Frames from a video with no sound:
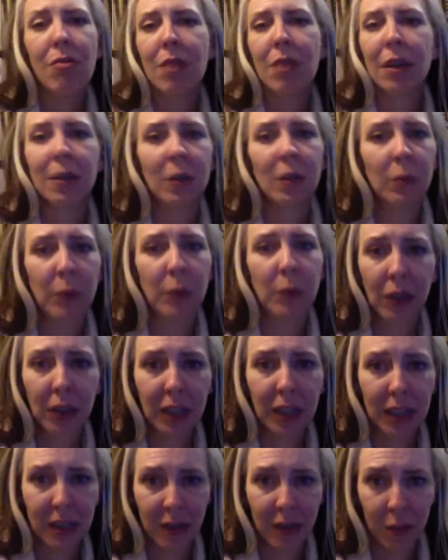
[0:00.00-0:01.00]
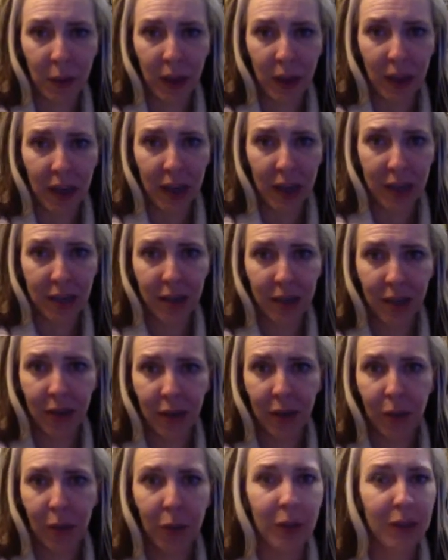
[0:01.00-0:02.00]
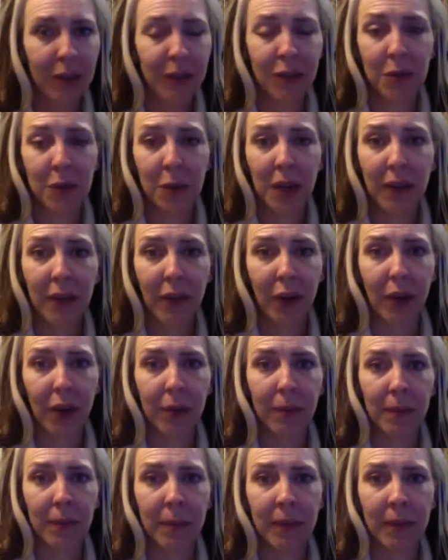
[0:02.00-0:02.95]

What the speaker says: experience with it whatsoever,